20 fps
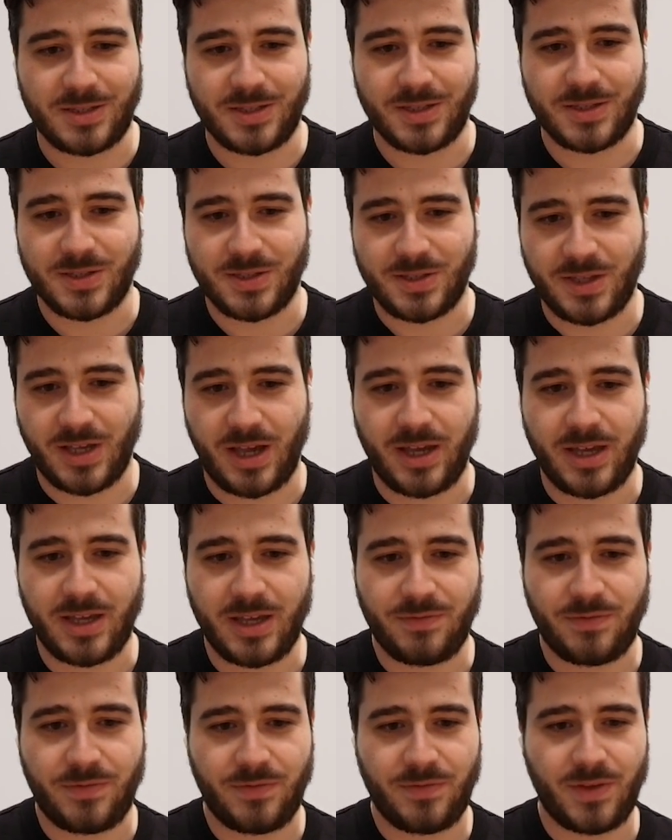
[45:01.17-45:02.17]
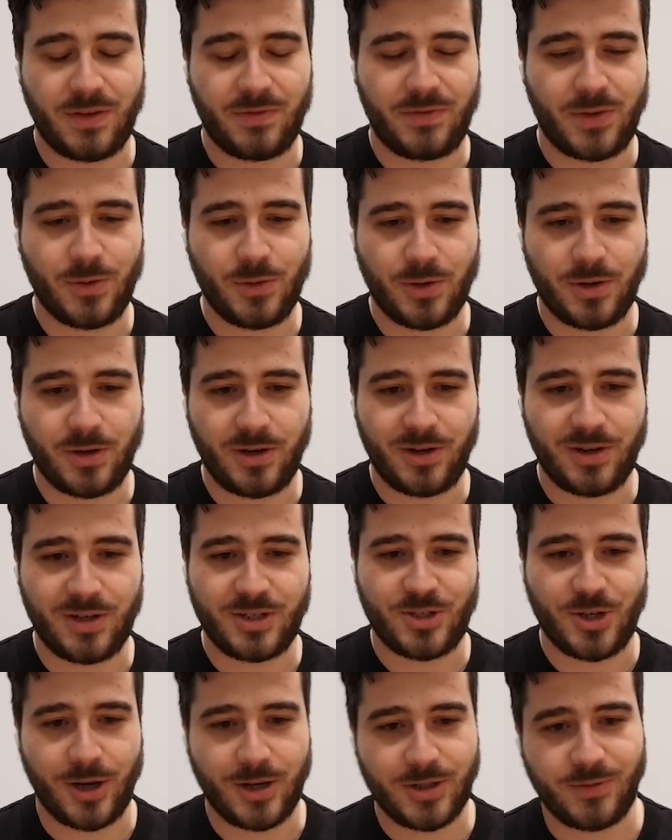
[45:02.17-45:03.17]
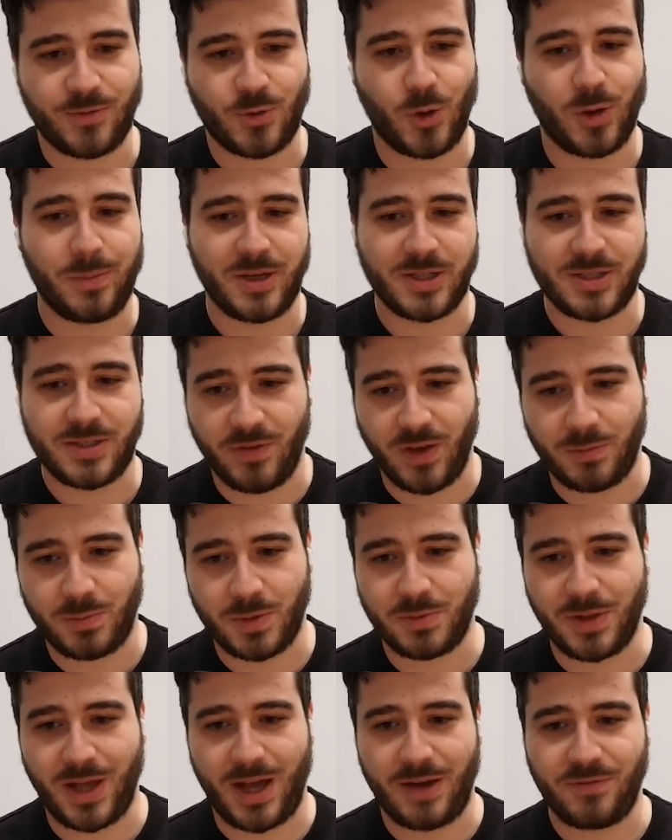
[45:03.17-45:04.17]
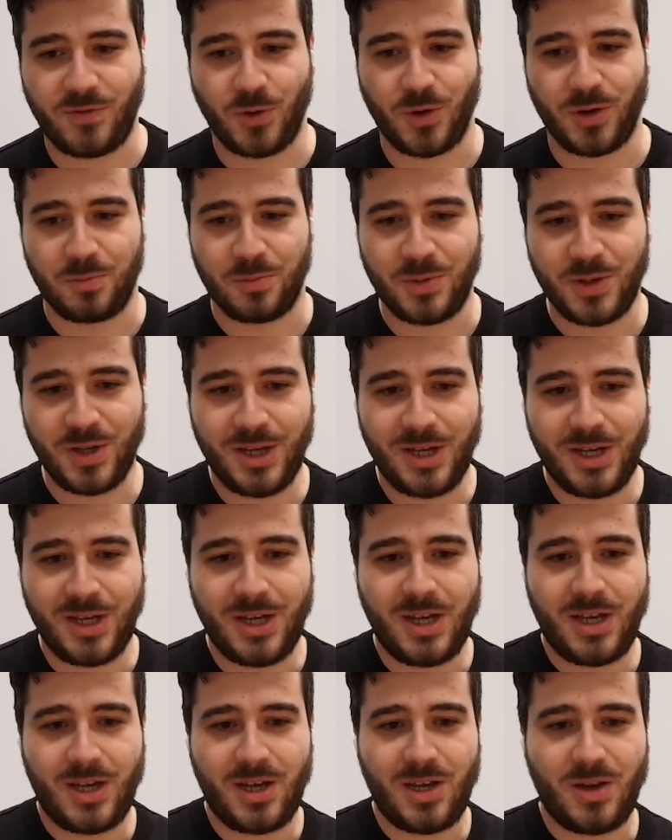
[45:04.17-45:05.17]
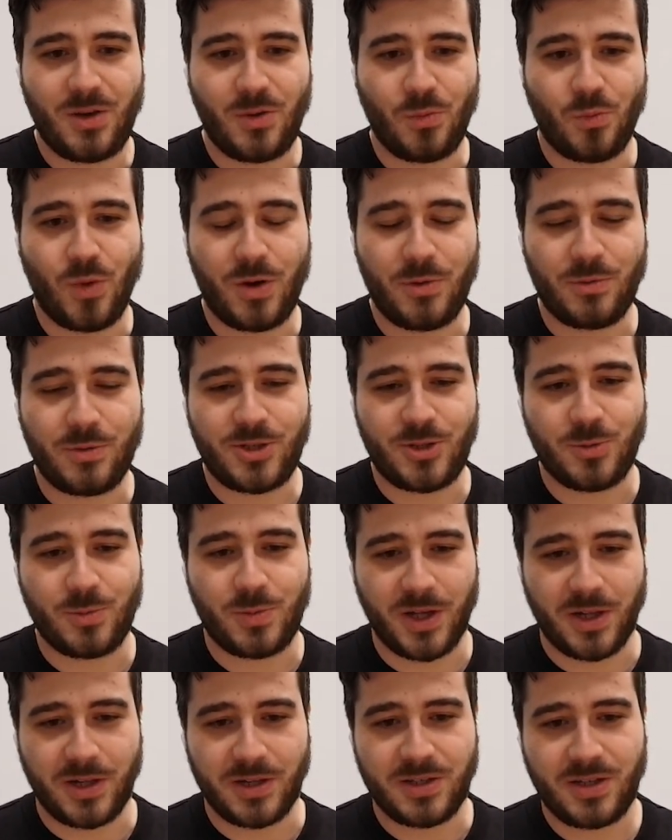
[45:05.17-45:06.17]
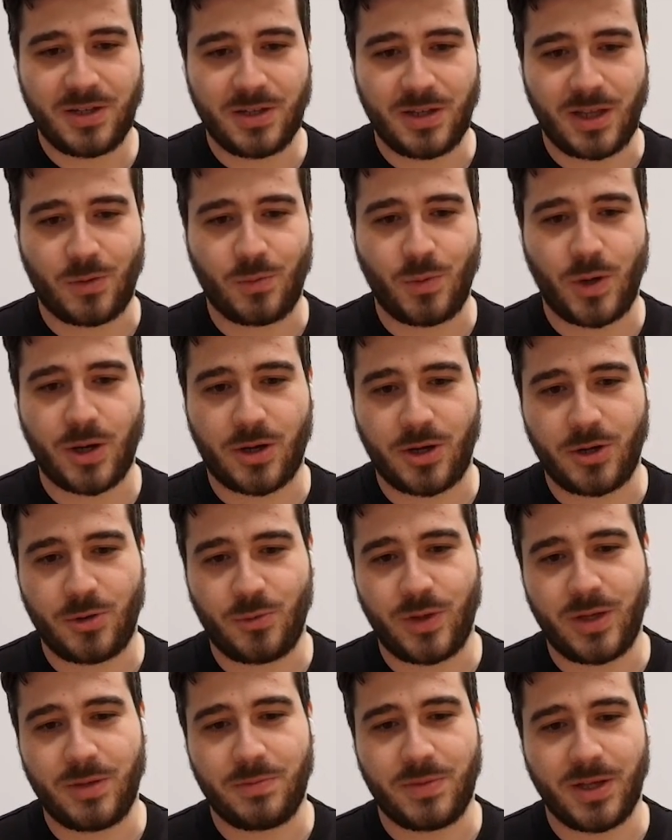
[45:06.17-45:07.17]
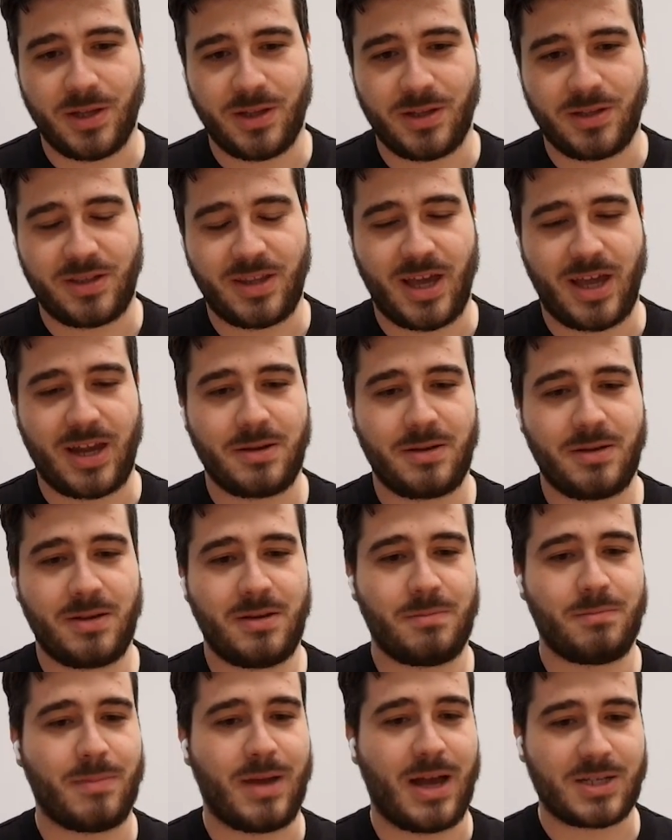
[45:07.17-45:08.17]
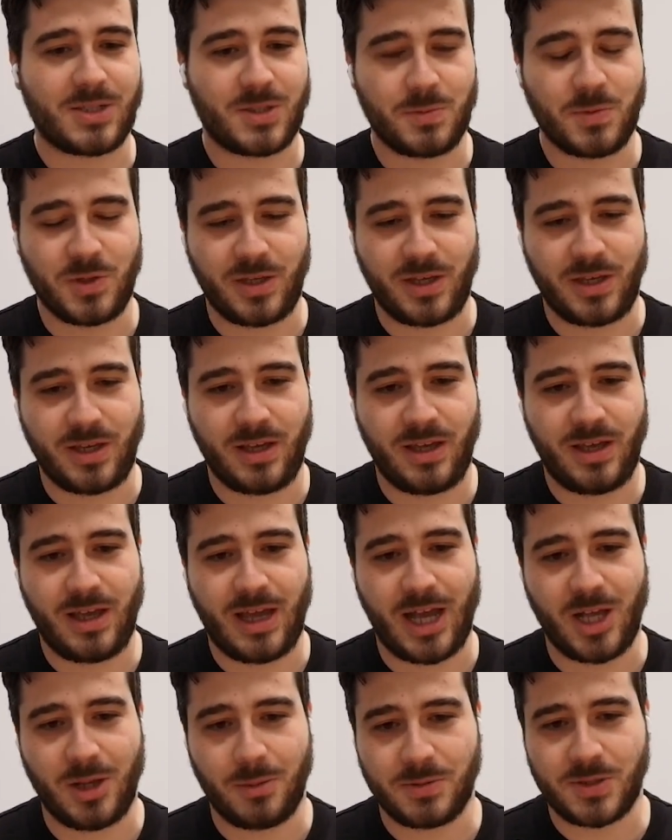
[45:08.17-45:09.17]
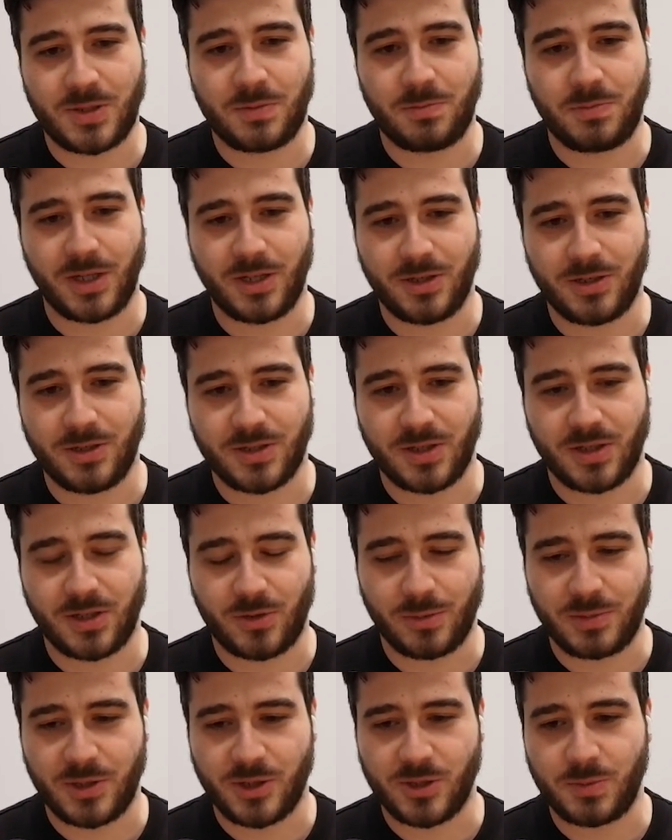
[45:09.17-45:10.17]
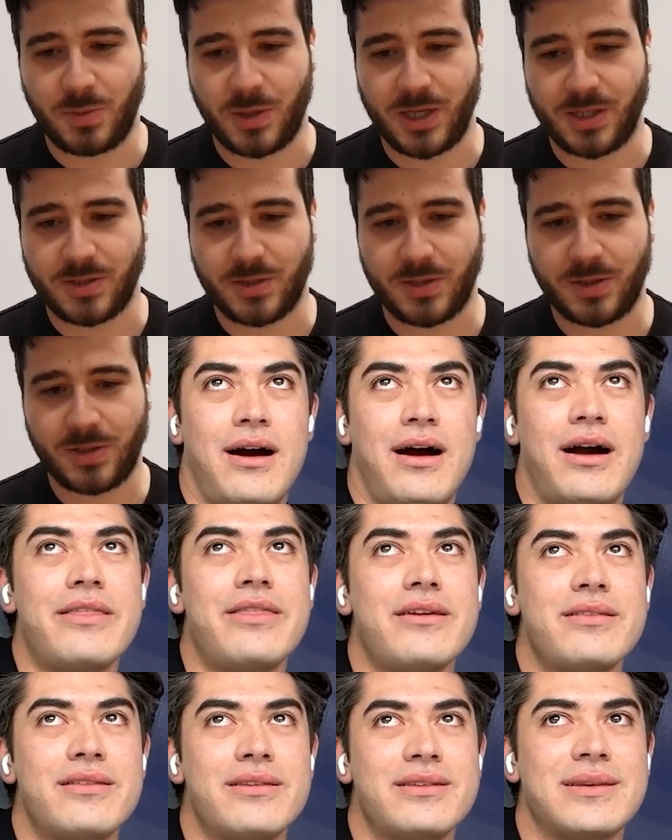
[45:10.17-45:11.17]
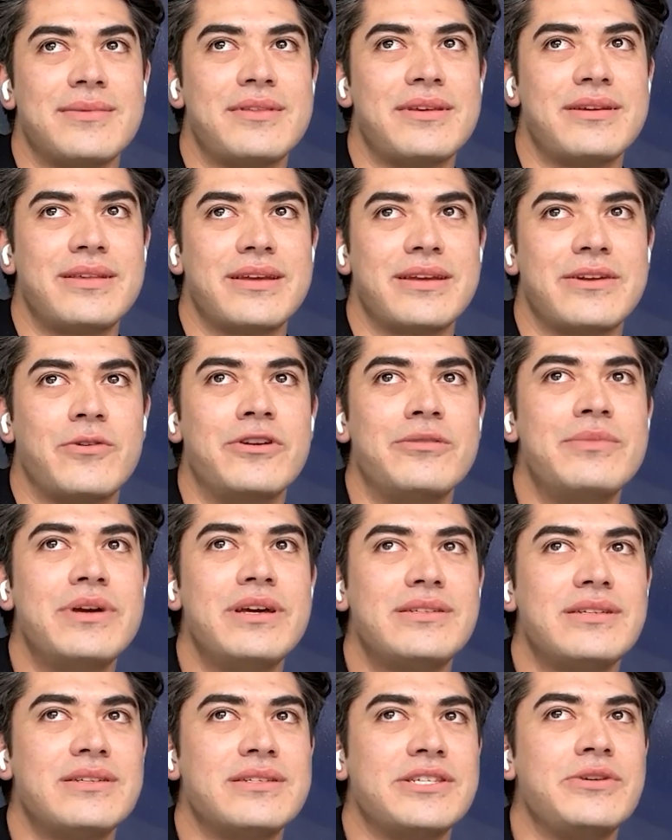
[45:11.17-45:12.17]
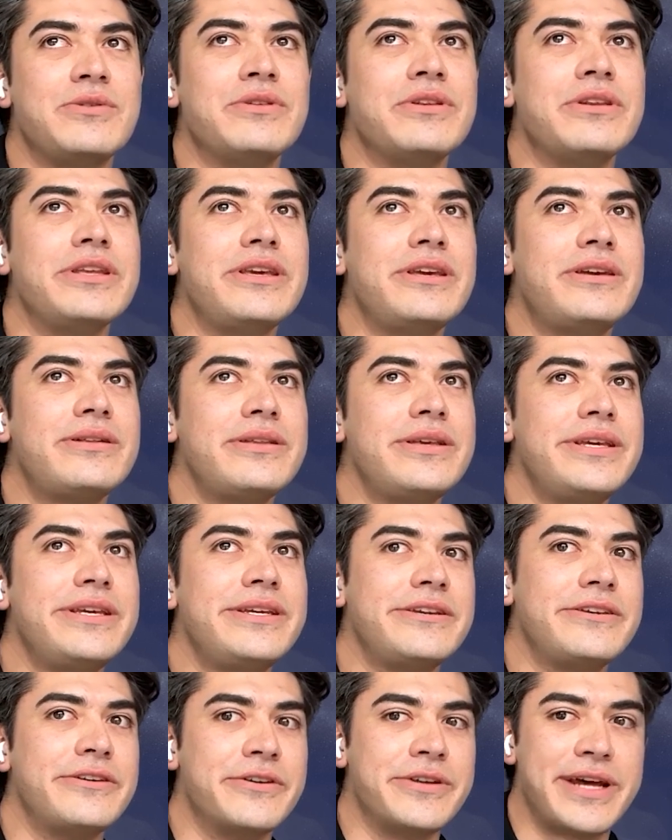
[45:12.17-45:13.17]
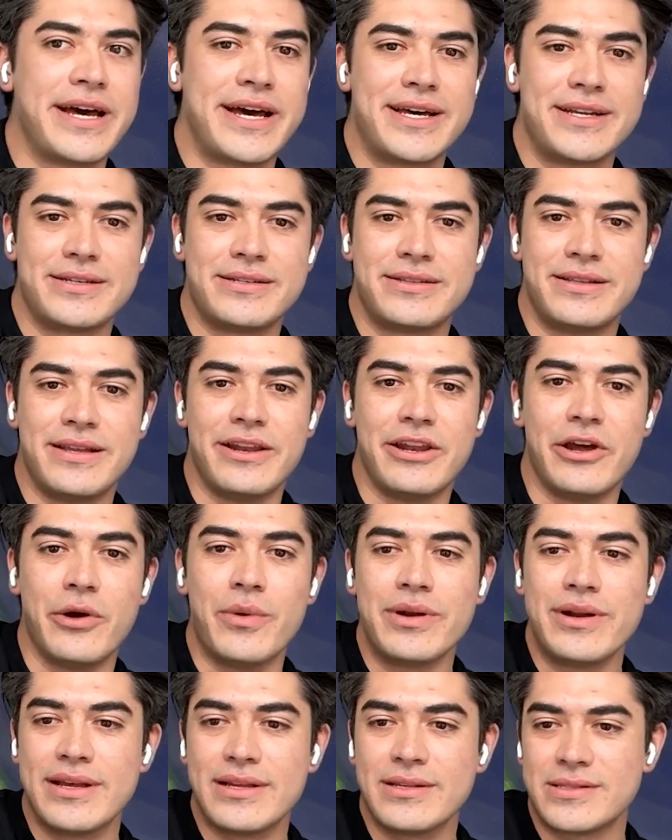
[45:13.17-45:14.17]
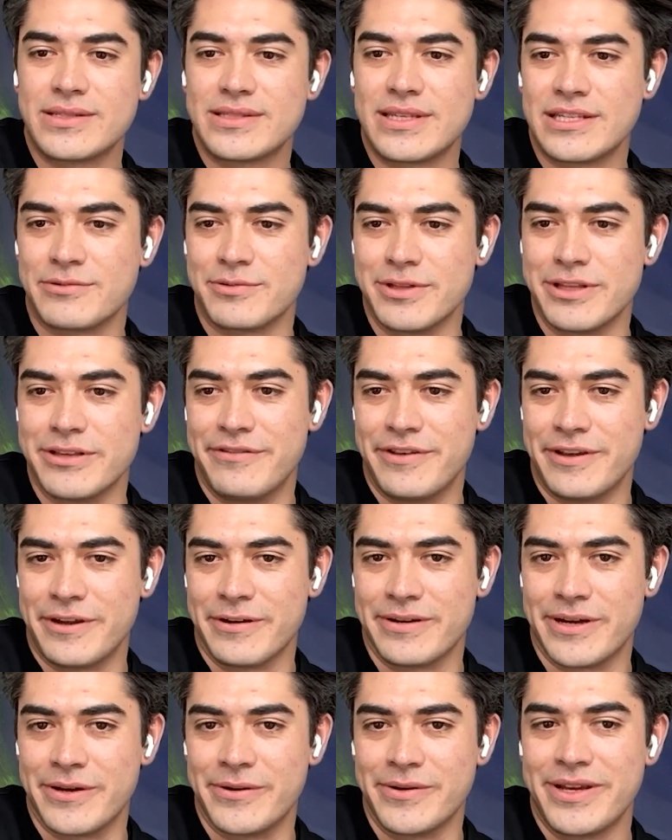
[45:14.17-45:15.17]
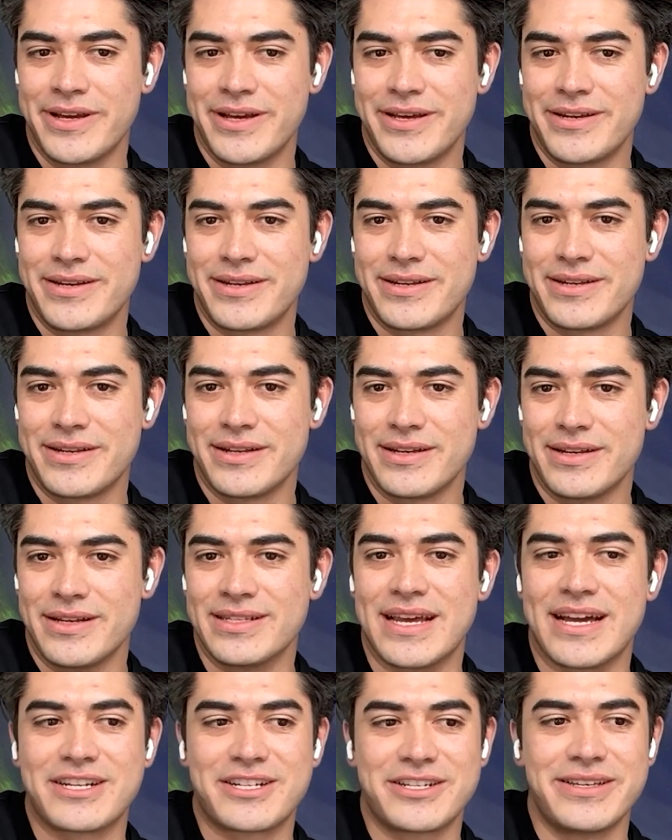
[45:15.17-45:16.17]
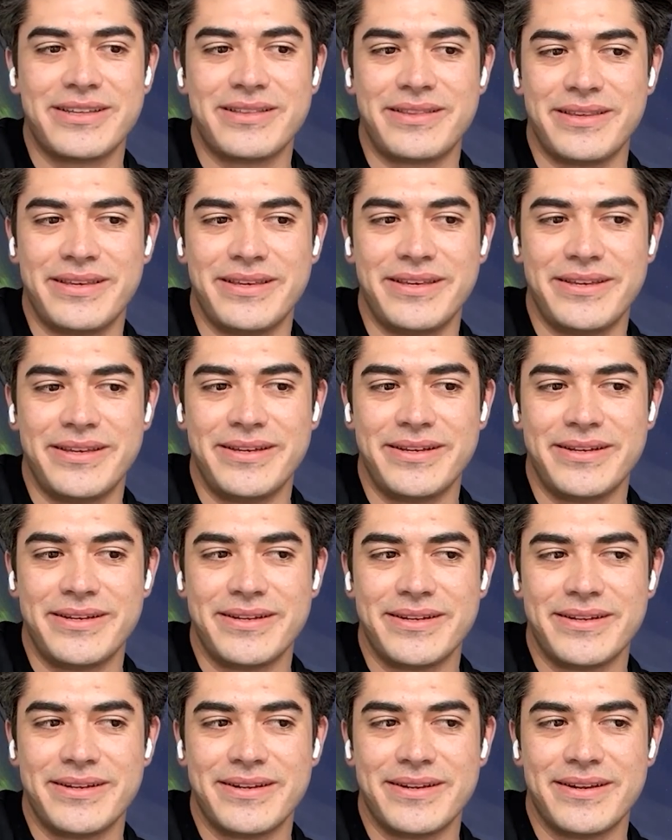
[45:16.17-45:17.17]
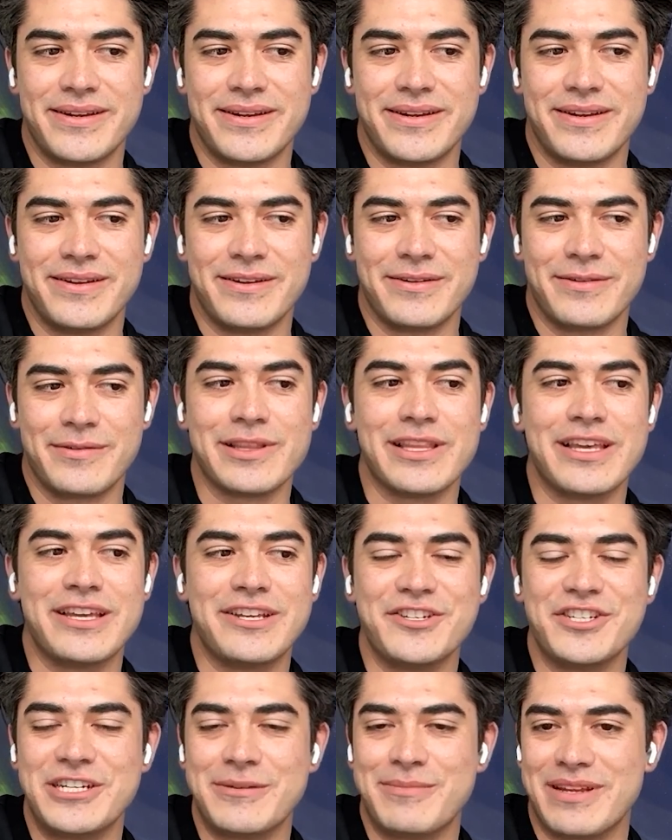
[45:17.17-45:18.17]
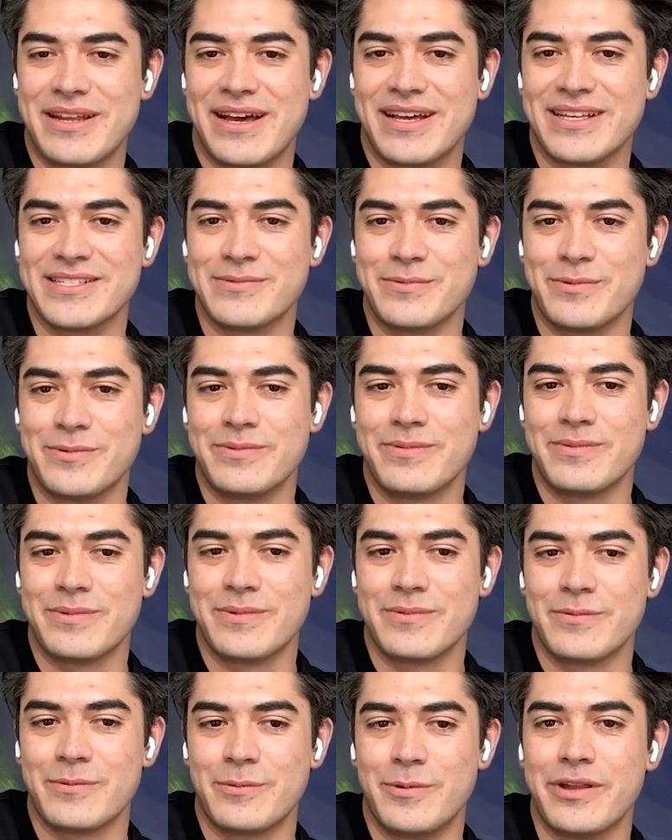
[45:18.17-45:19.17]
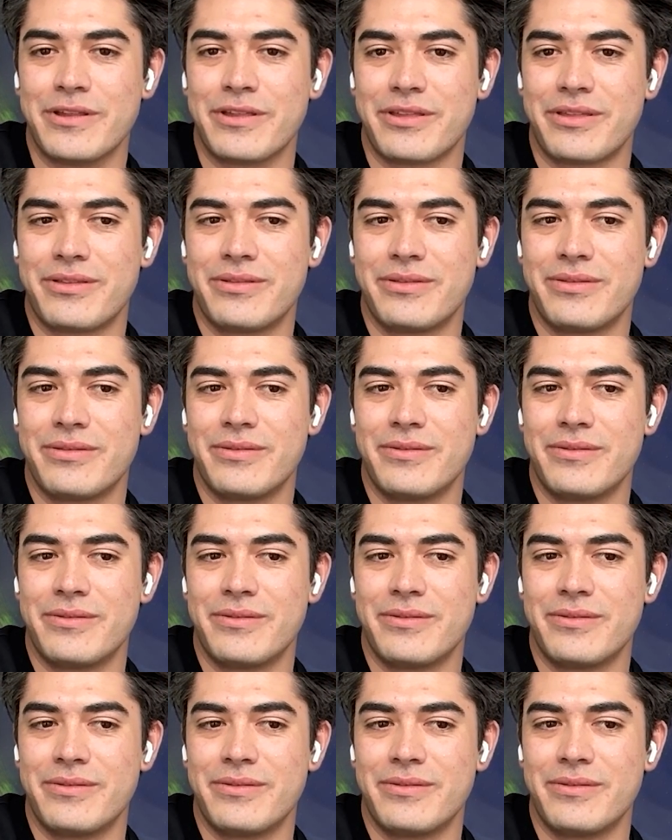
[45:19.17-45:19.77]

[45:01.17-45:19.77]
is, if you were in charge of Coinbase Developer Platform, what would you build? Like, what could we build that maximally helps builders in the crypto space? I think that something that Coinbase is uniquely good at that no one else has really figured out yet is actually the relationship it has with